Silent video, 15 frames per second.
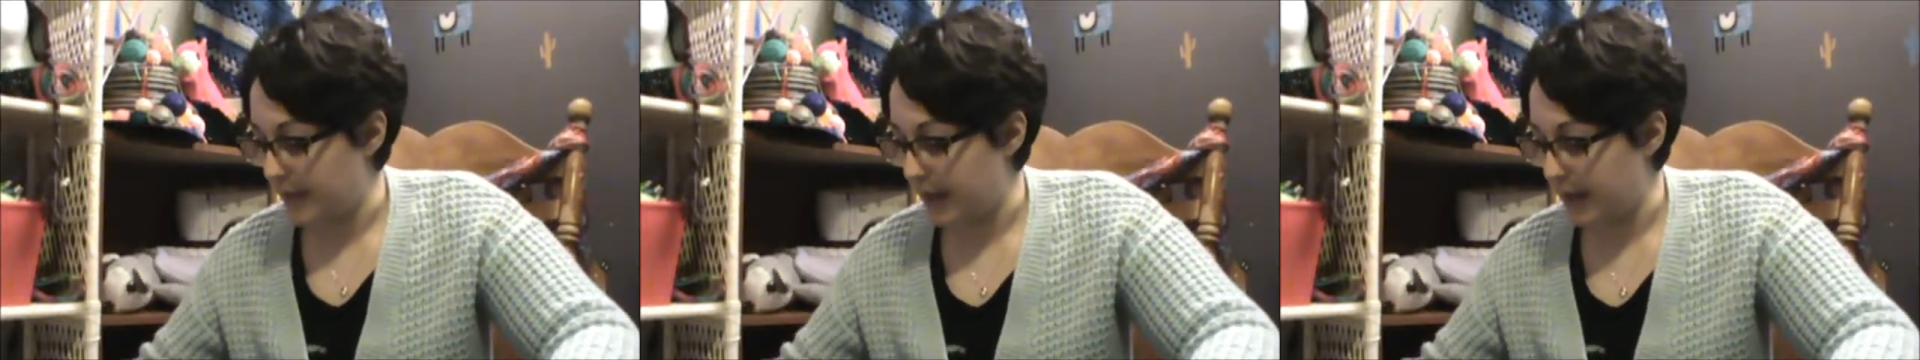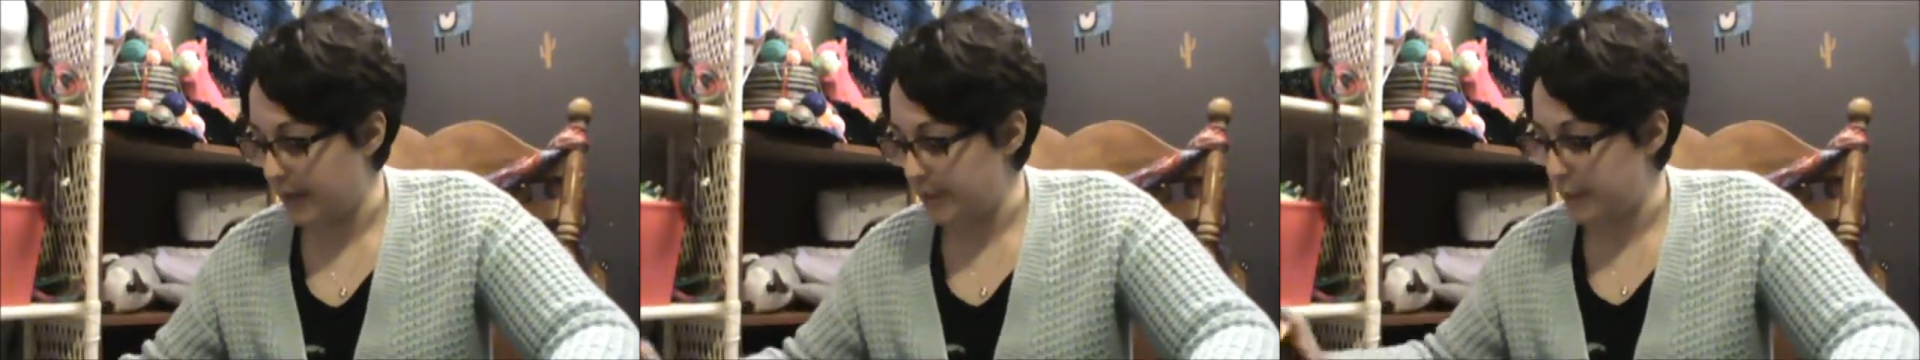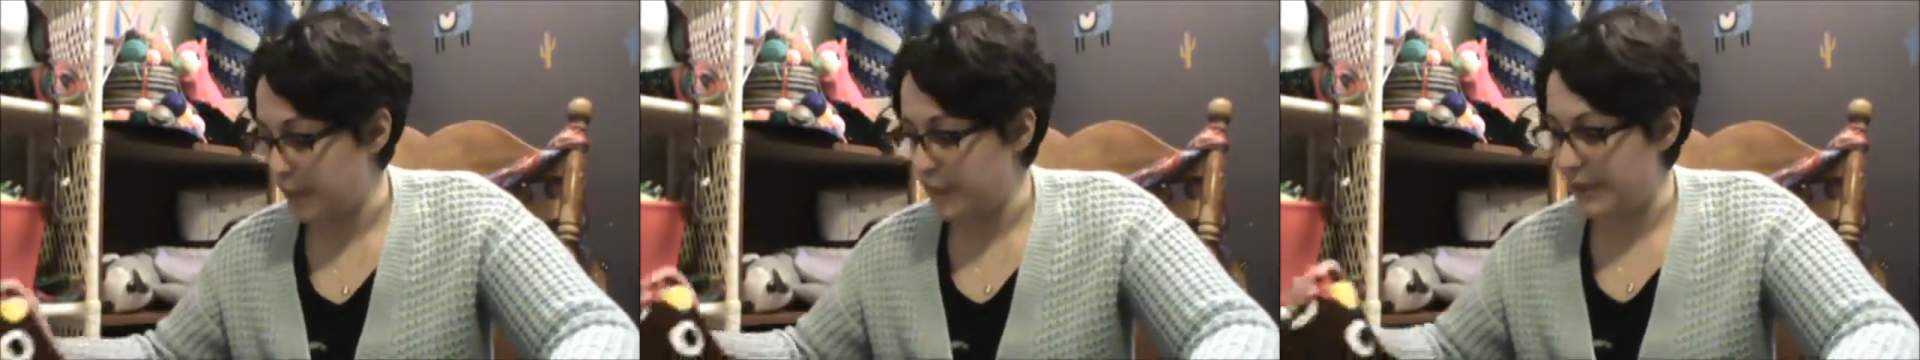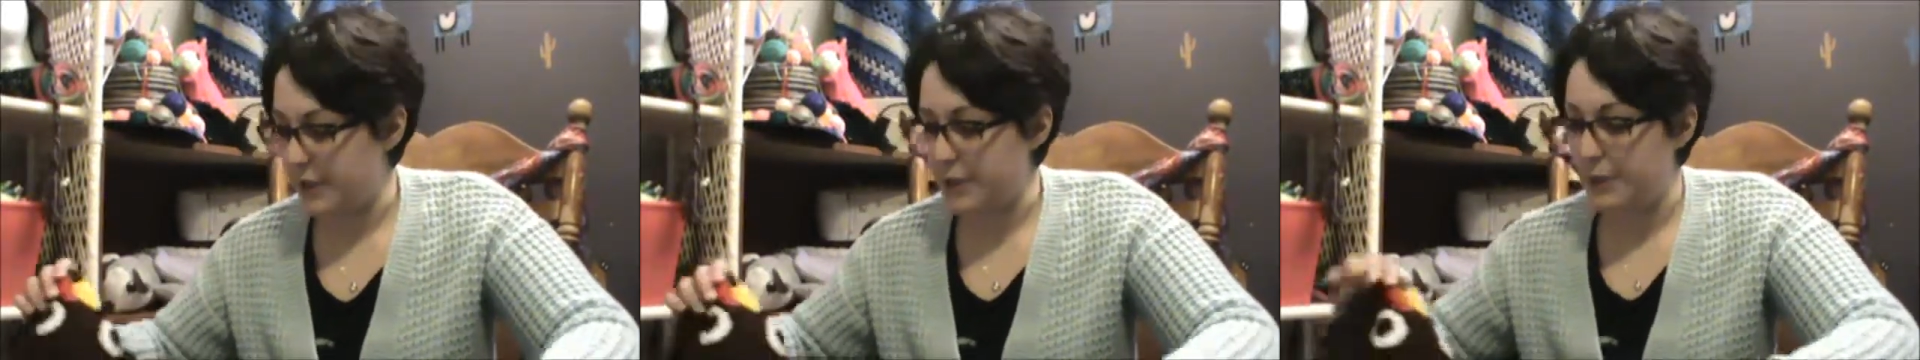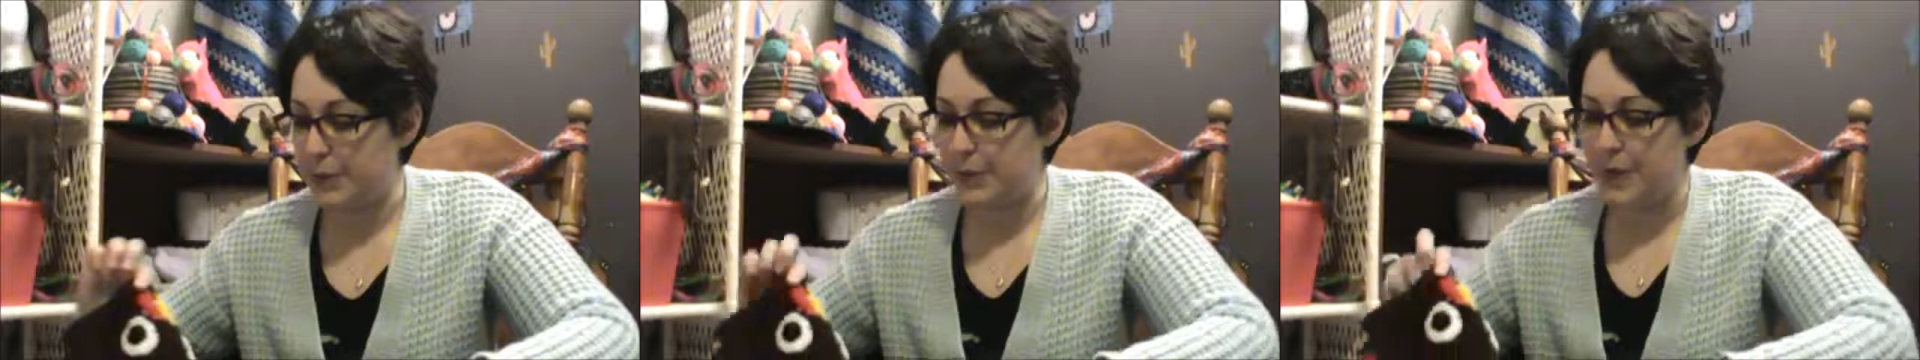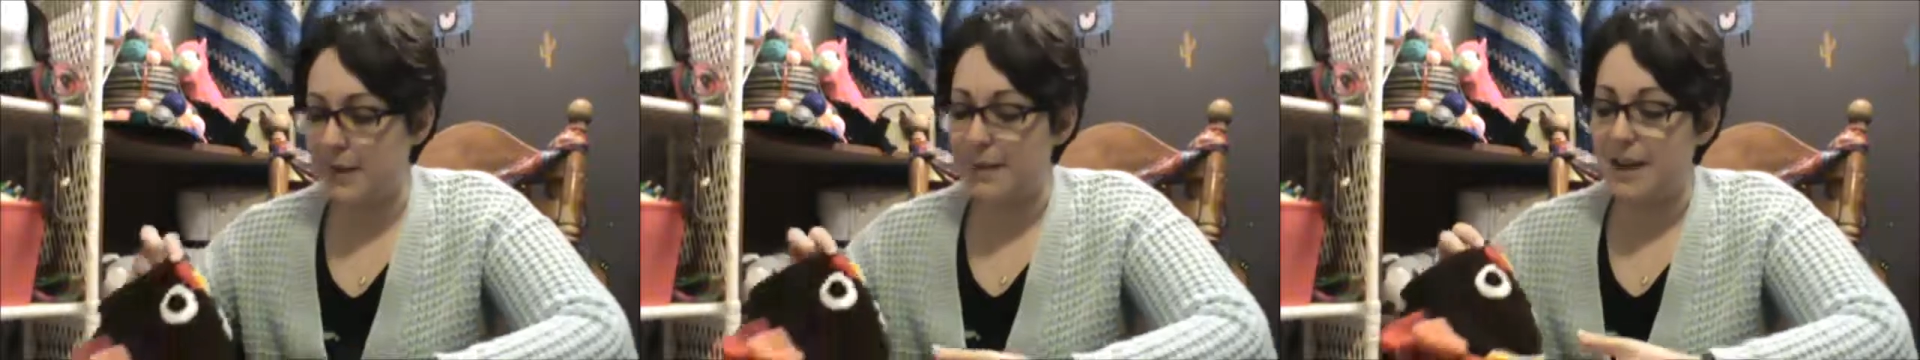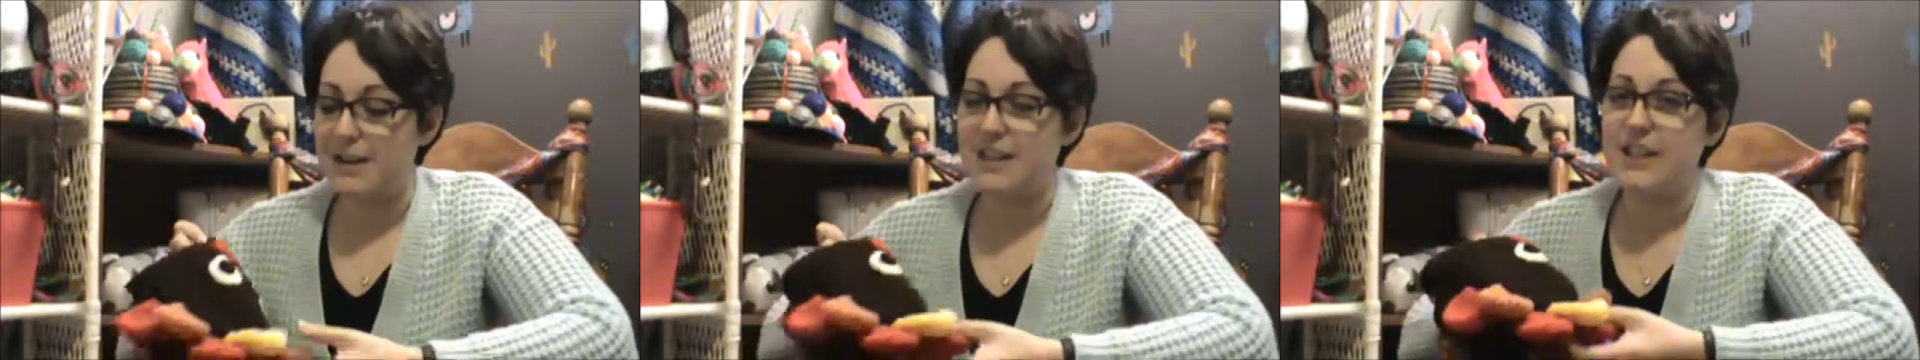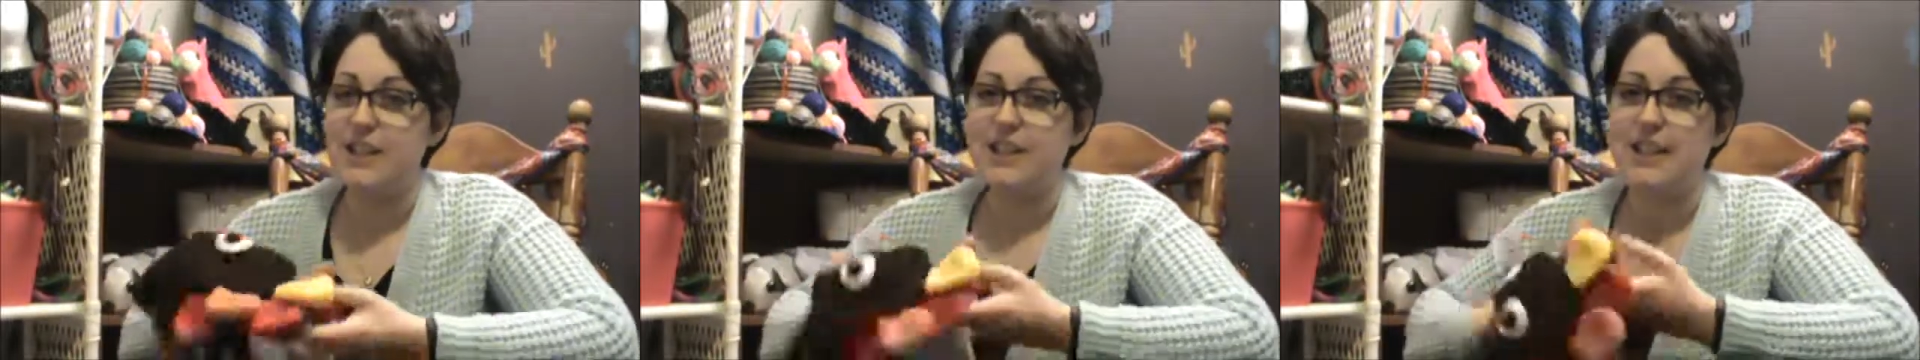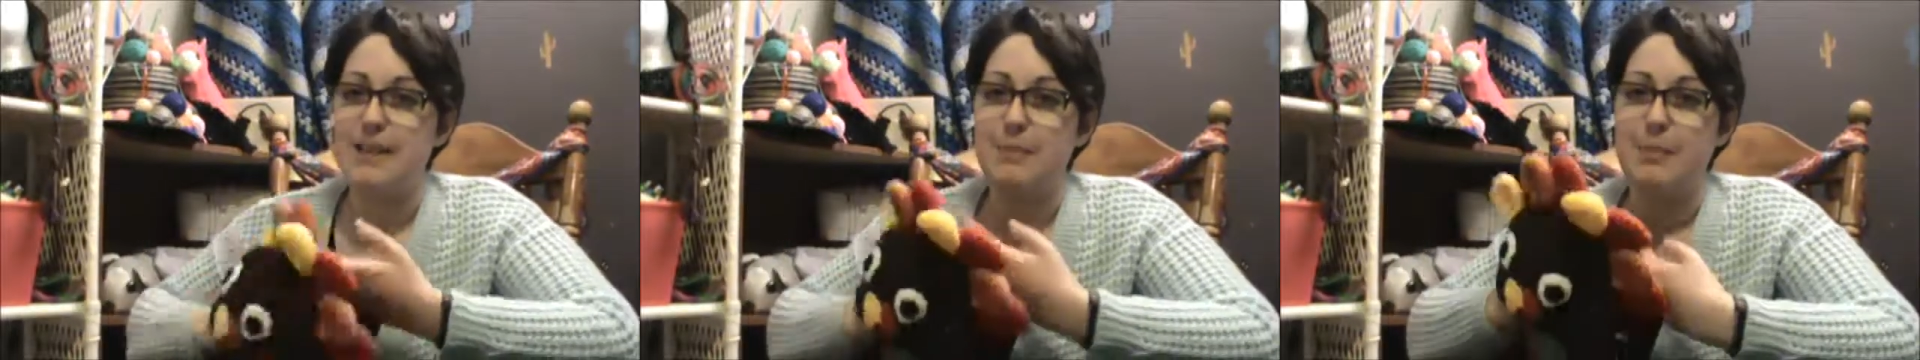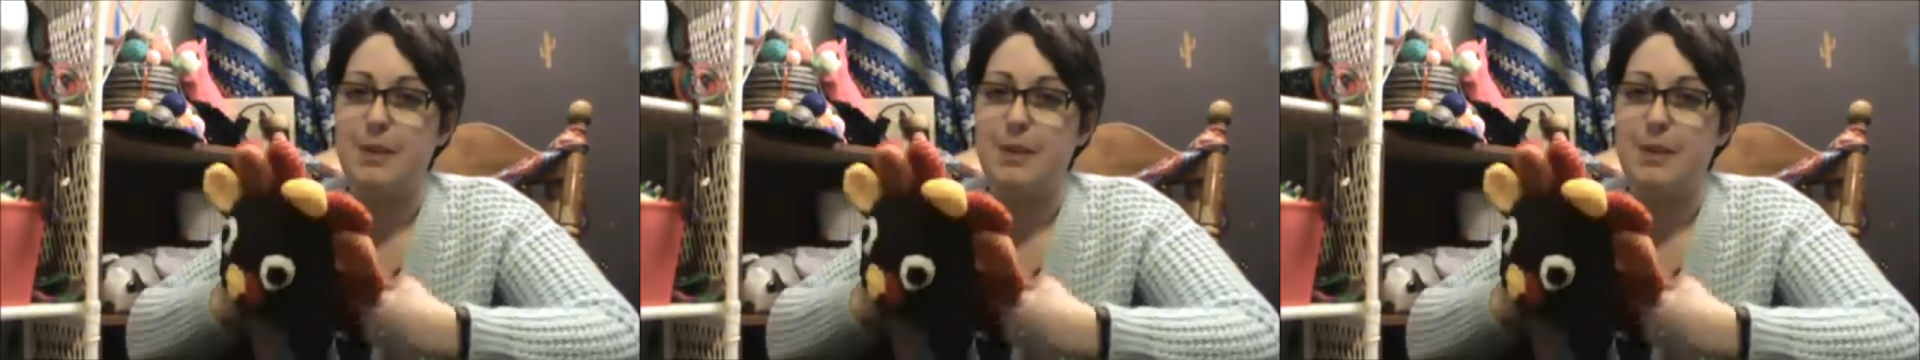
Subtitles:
actually gonna